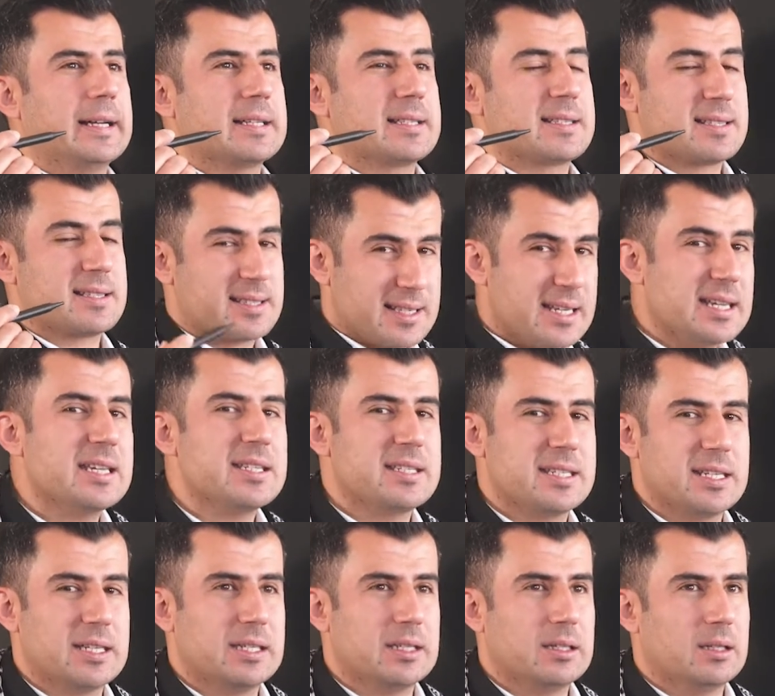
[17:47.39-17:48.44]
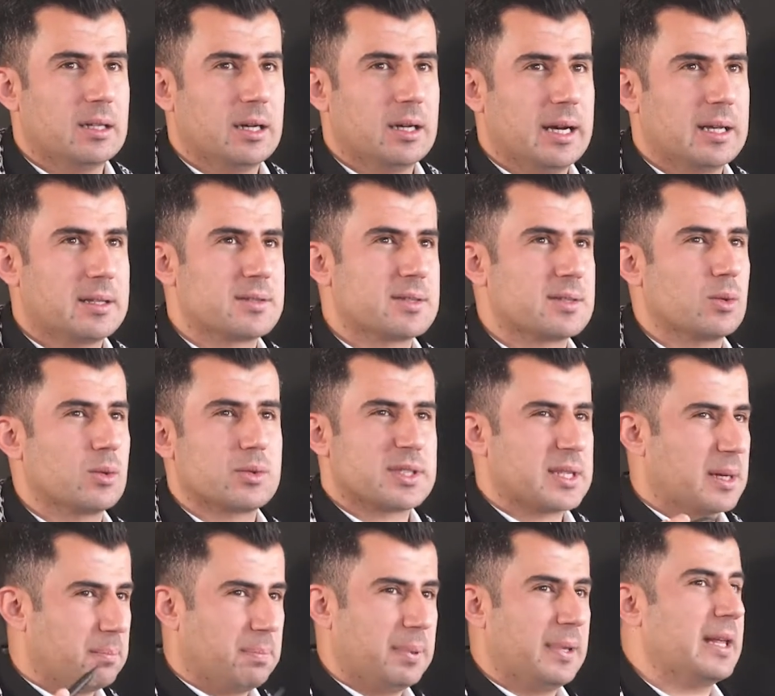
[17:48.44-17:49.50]
city and so
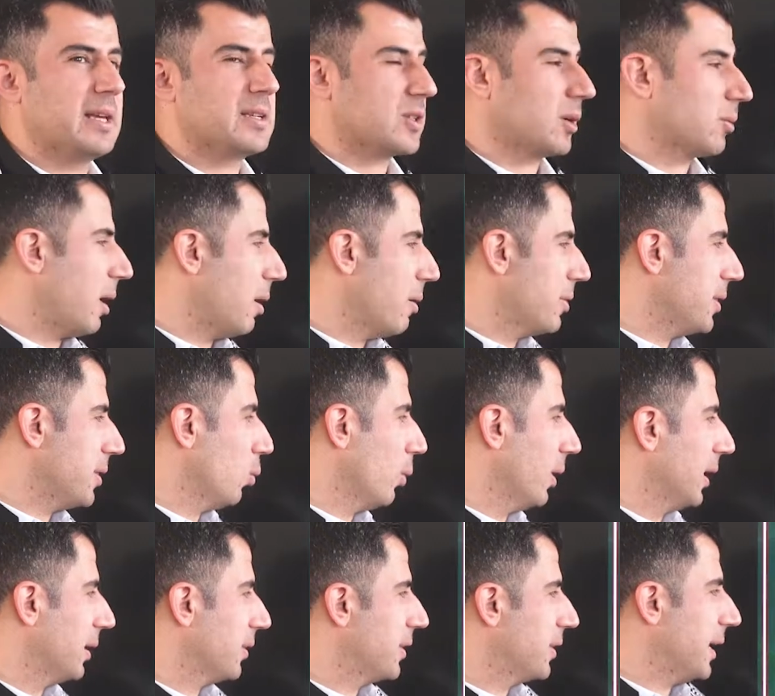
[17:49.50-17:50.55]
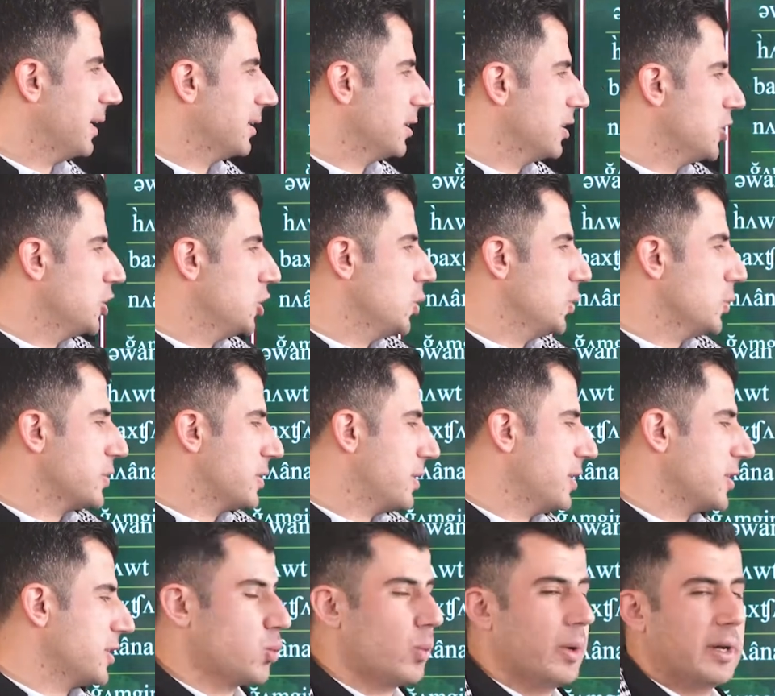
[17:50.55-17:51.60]
some place around the world that use
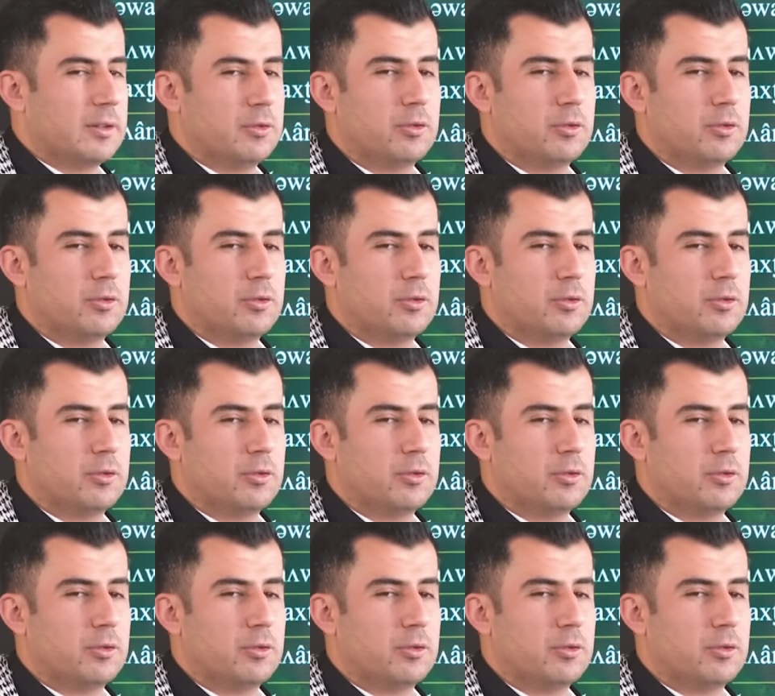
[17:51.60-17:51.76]
this word.